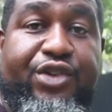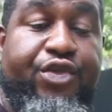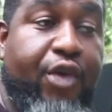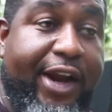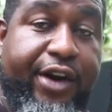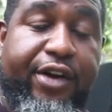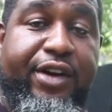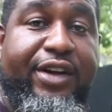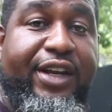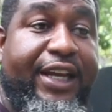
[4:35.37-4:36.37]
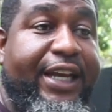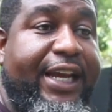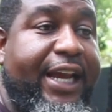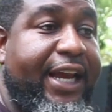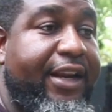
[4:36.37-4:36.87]
trainer,
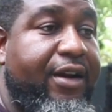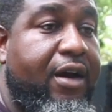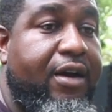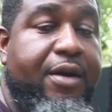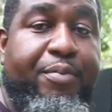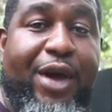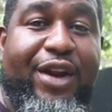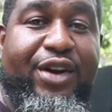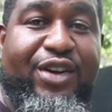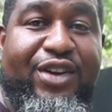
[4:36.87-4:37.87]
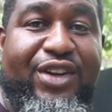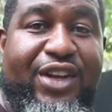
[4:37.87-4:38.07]
and uh, competitor.